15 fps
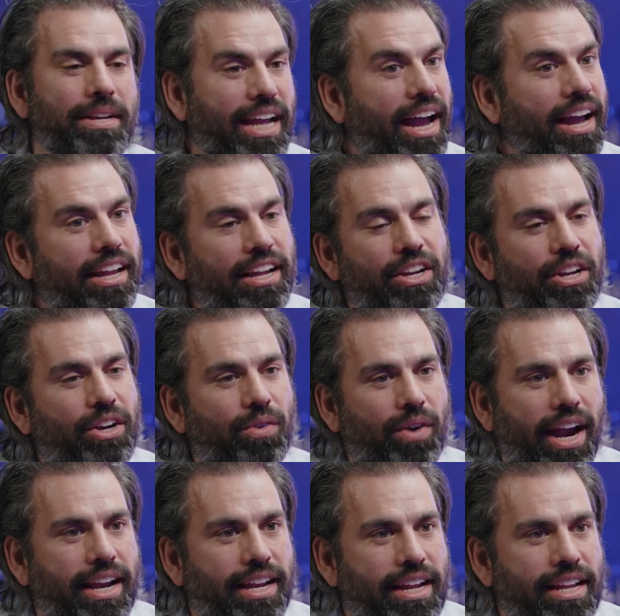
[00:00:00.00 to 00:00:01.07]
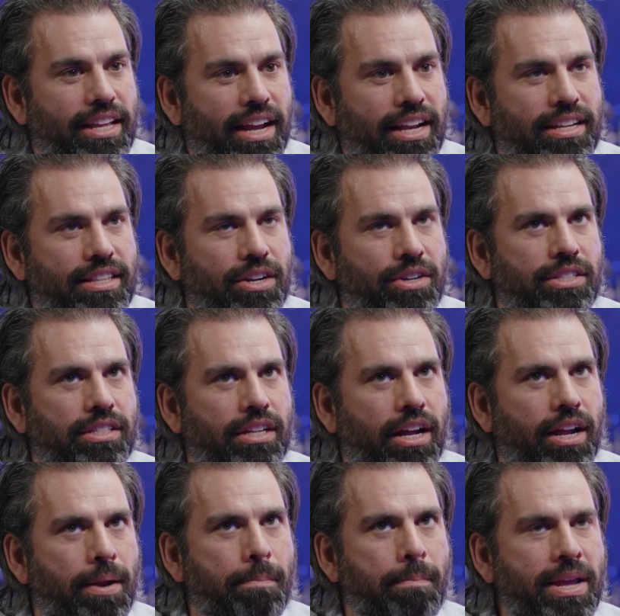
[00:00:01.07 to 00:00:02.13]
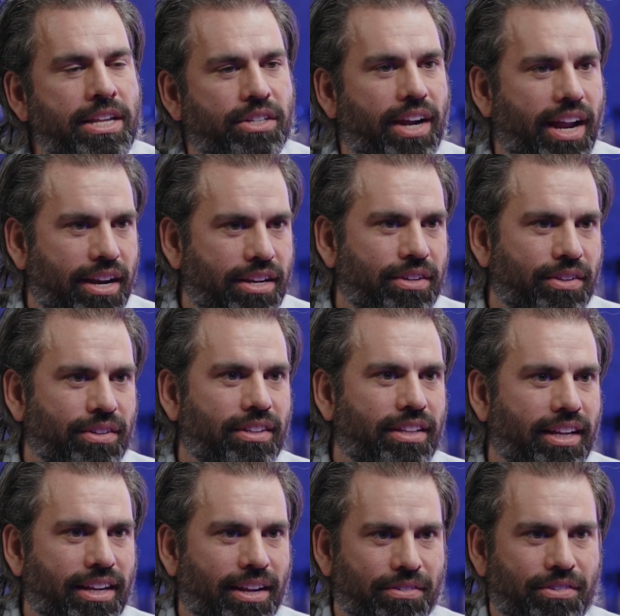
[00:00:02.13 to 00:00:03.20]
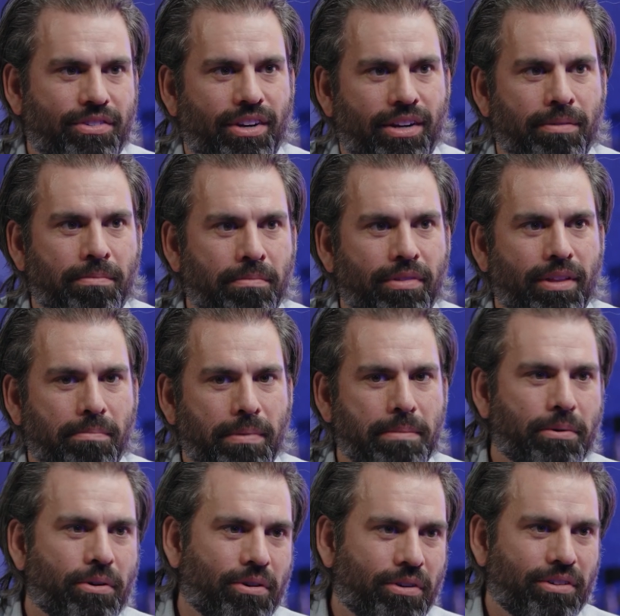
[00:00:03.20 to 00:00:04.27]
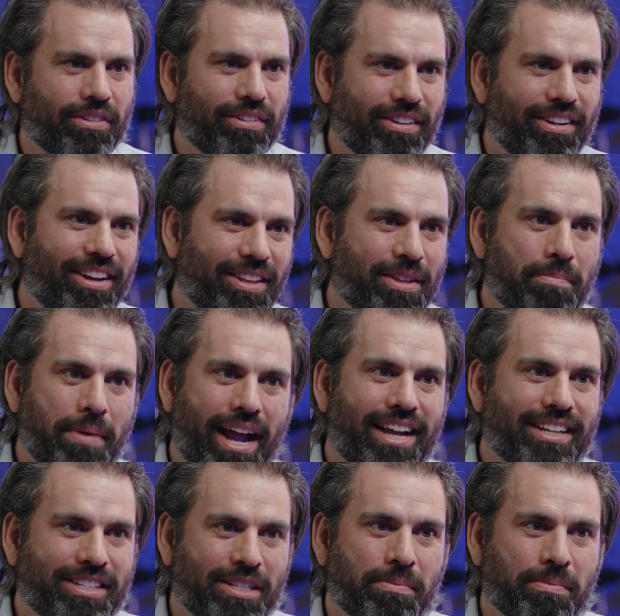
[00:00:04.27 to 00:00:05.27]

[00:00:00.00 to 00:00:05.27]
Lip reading: But yeah, you're right. That there's an immense gratitude that comes from the people in the past,